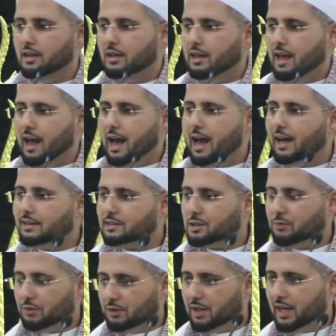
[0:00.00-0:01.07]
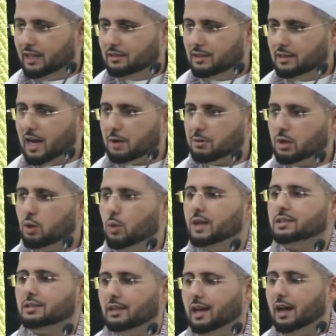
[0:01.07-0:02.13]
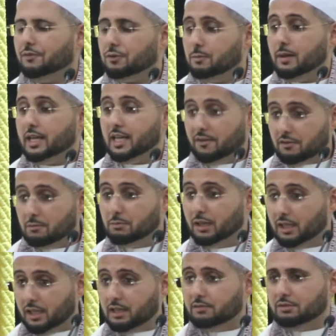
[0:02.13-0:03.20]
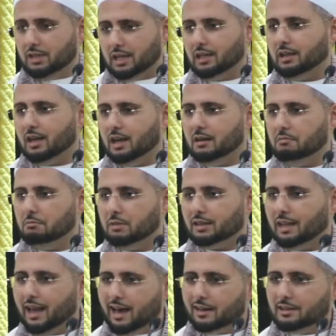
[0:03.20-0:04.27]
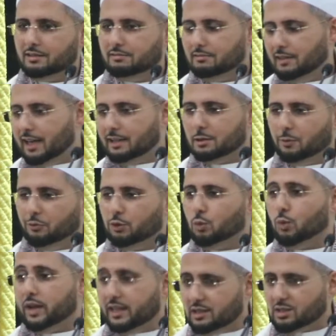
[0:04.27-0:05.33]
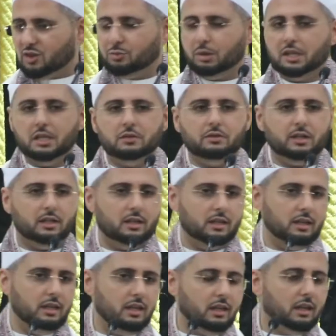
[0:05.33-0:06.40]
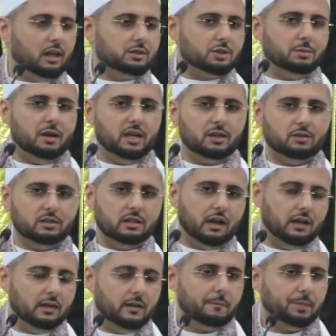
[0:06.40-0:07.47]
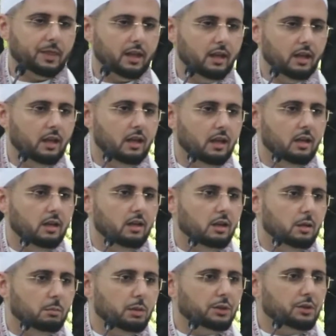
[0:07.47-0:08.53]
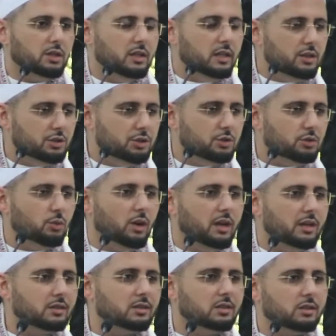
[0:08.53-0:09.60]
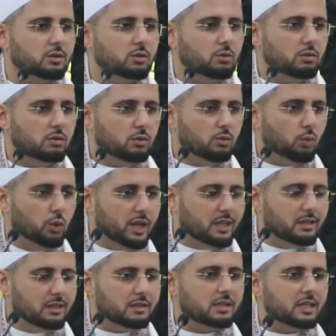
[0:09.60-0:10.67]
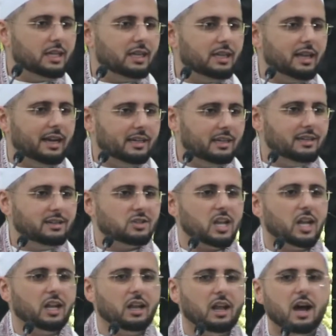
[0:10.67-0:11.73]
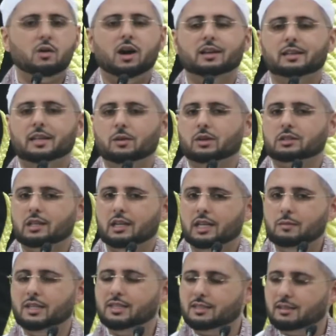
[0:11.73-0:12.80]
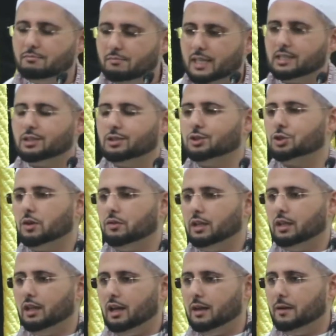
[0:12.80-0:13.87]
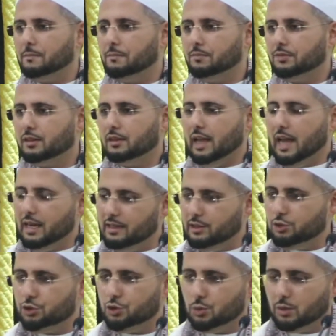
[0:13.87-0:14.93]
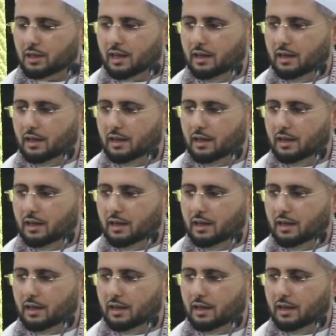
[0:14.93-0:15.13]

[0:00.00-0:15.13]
ask for that, did not request that. For many of them believed in Allah, but they had different ways of believing in Allah subhanahu wa ta'ala. But their issue was witnessing that he, sallallahu alayhi wa sallam, is the messenger of Allah. They had an issue with that.